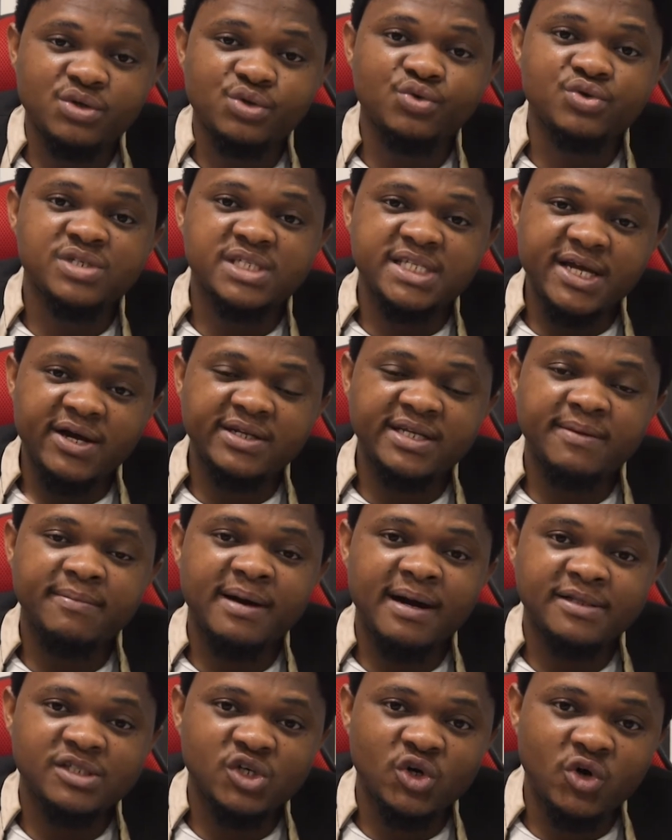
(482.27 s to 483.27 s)
You sell them
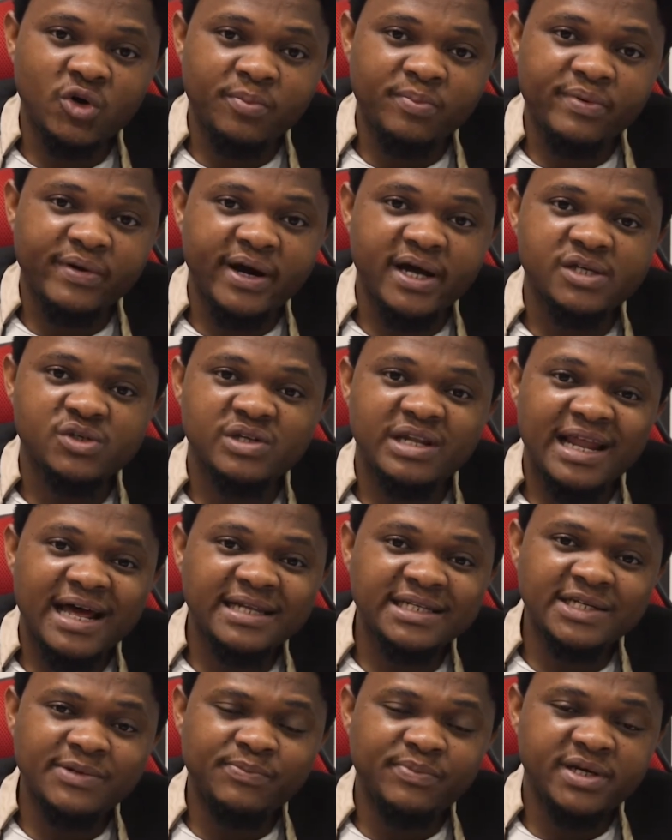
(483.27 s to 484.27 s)
at your own price,
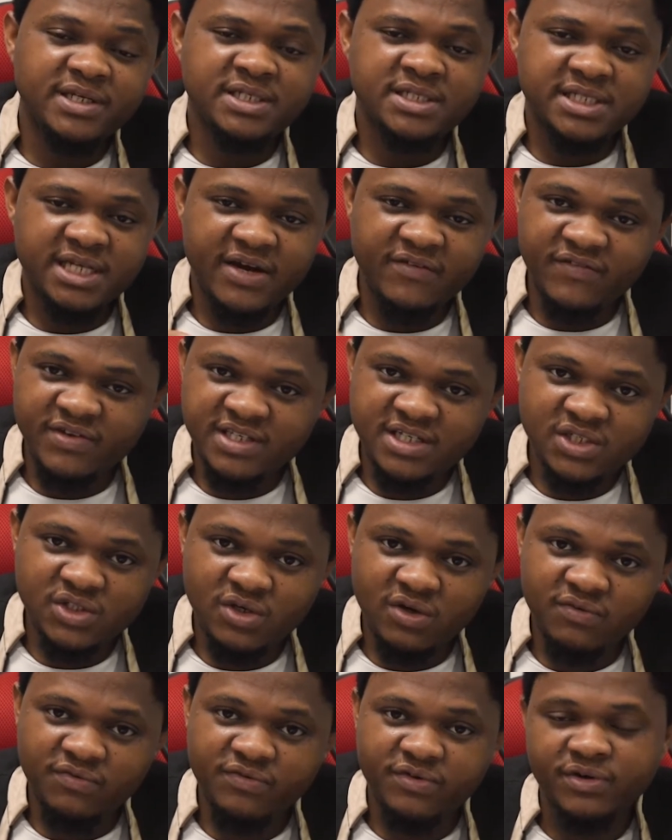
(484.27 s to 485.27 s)
landing pages, everything
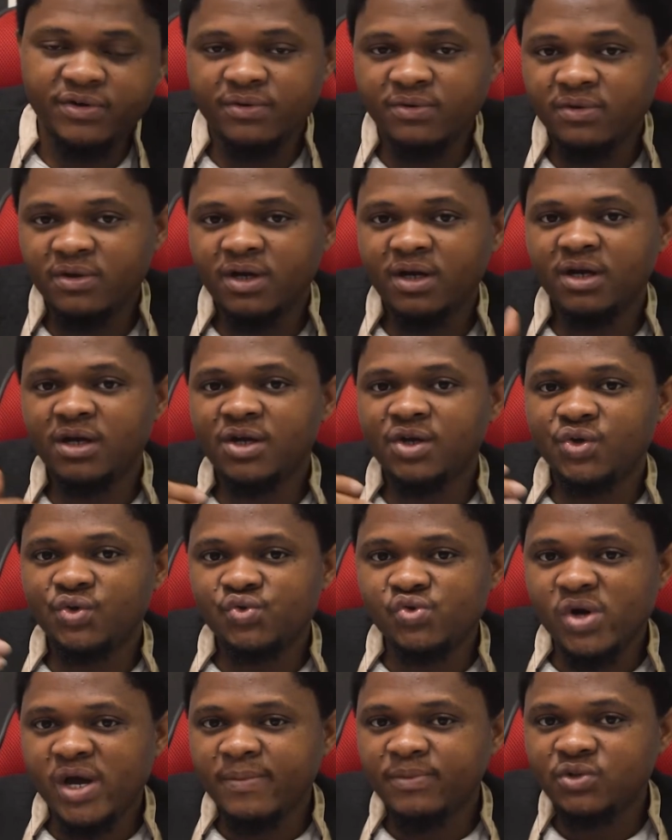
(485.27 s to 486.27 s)
done for you.
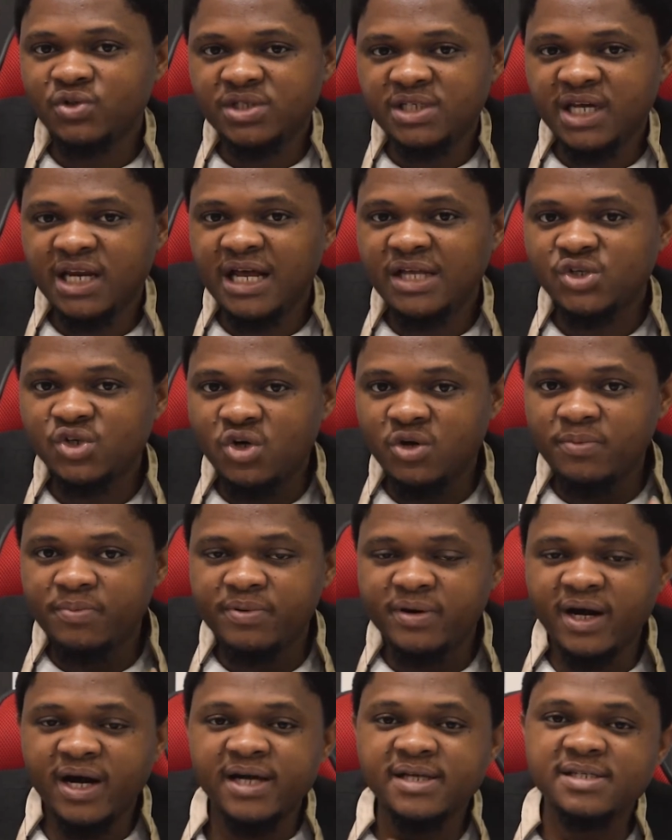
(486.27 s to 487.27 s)
You're able to sell at your own
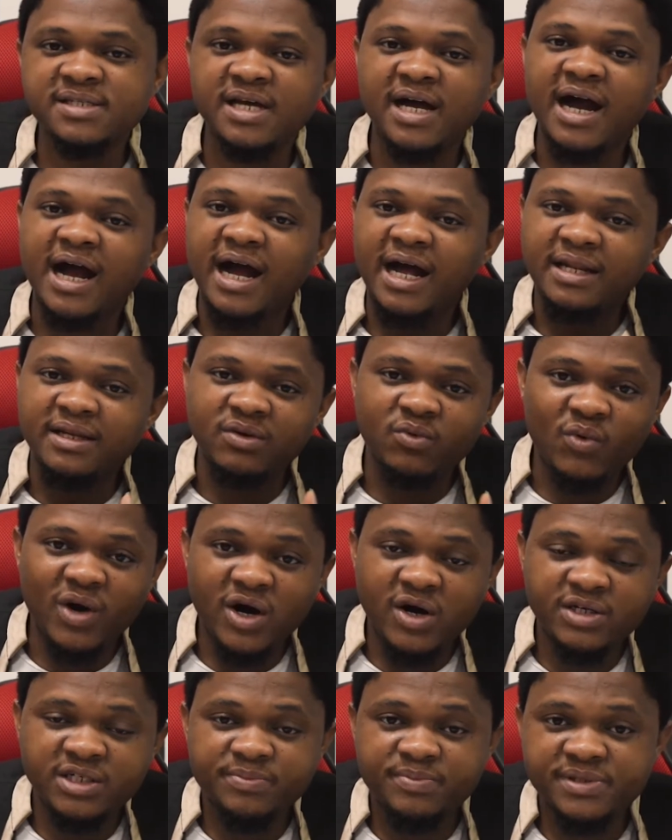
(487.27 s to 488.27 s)
price and
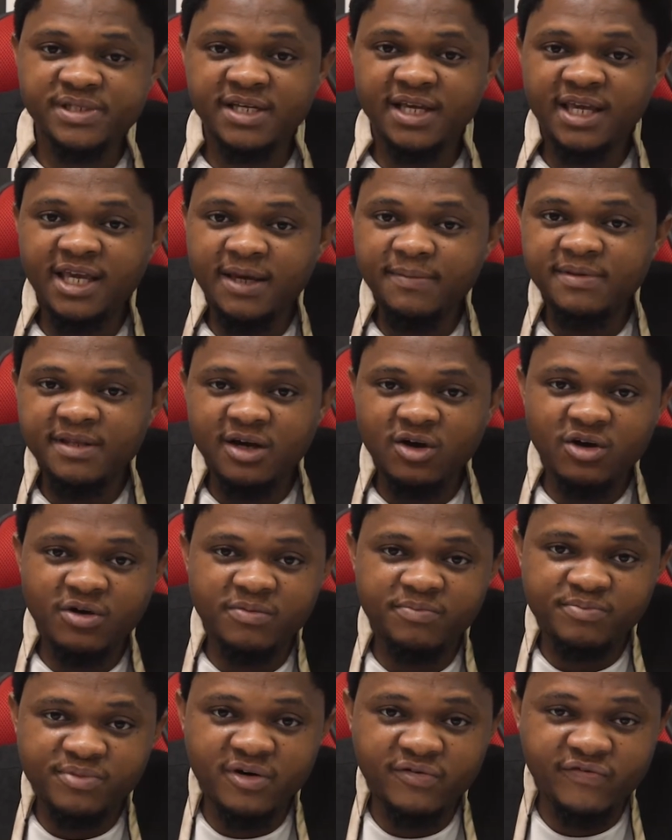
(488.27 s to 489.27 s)
100% keep the
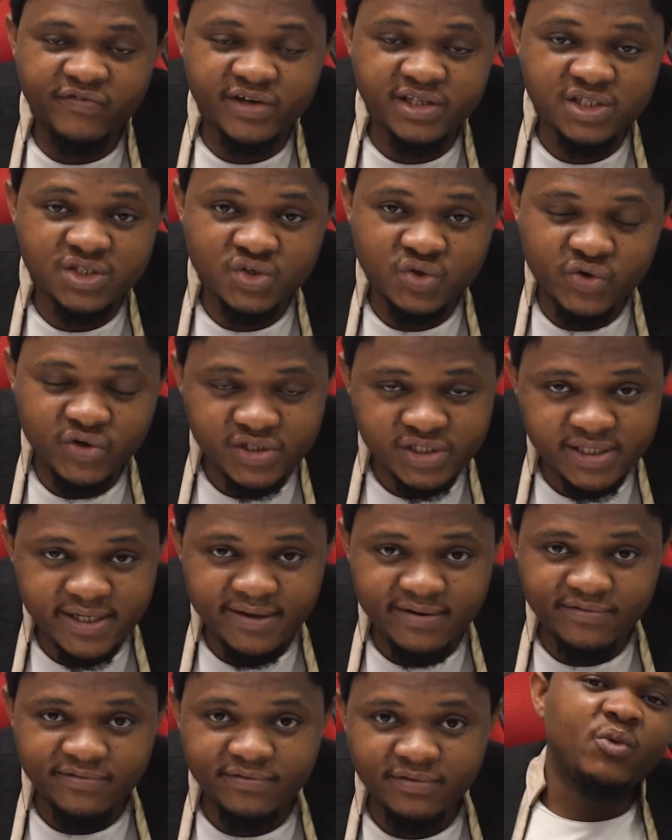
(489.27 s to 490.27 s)
profit to
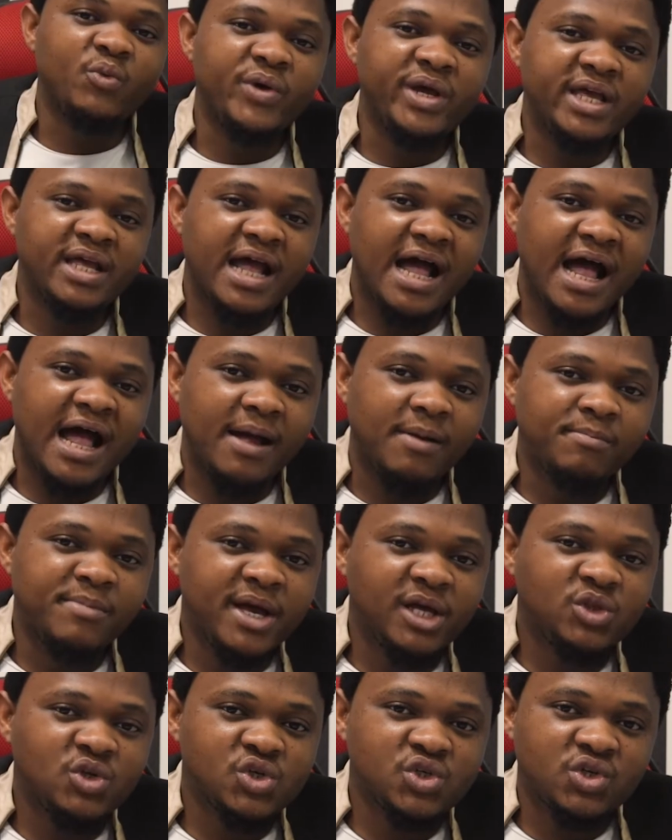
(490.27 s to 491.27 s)
yourself. We
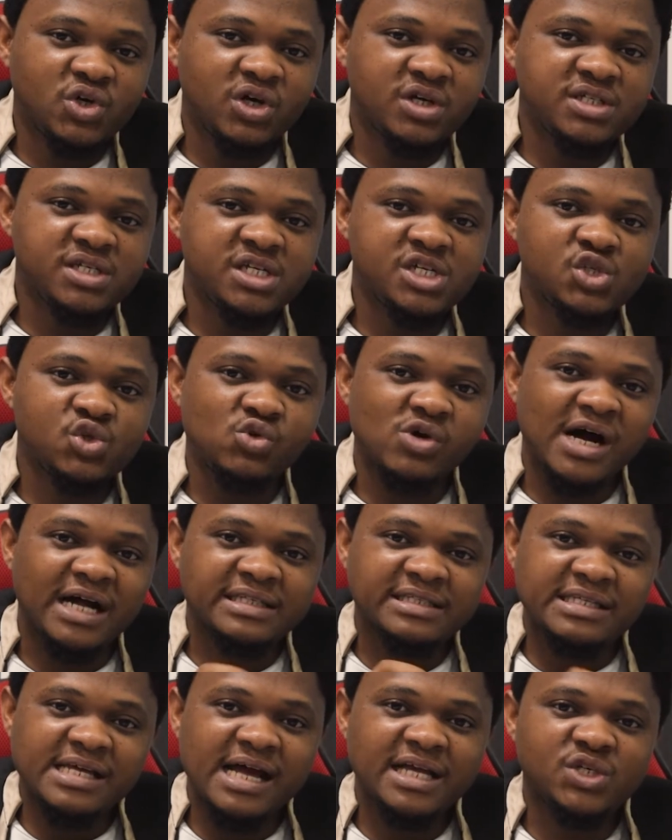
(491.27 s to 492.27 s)
make those courses to
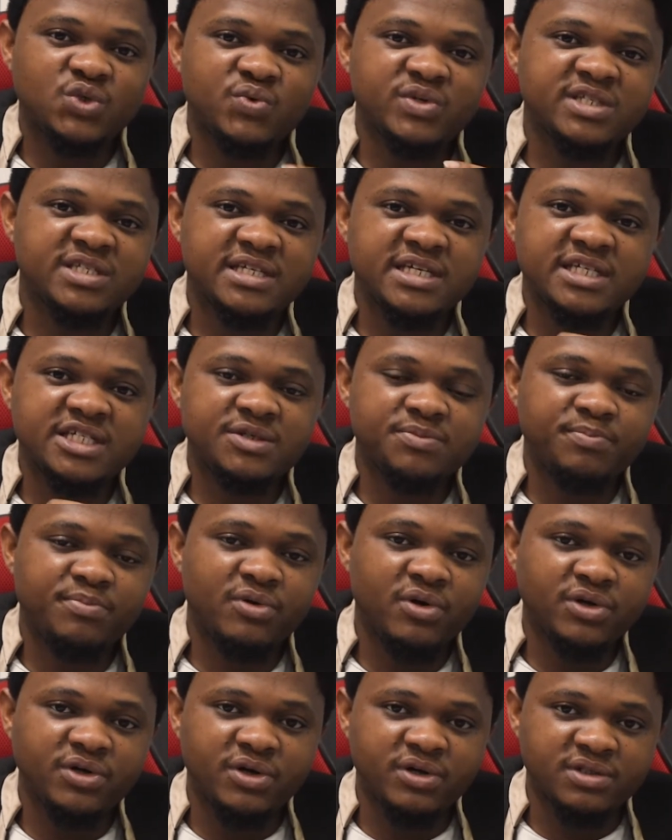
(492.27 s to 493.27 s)
attach with each
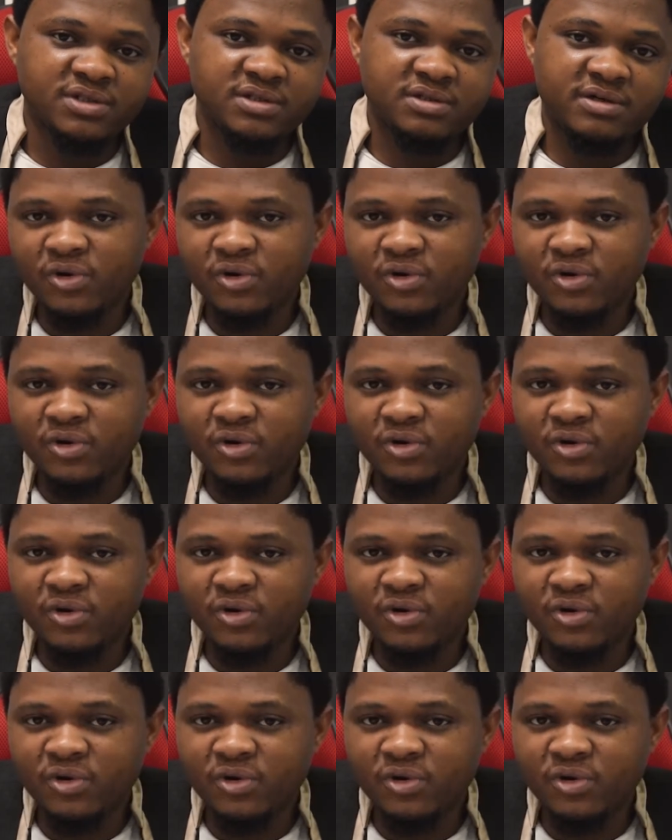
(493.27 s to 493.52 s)
product.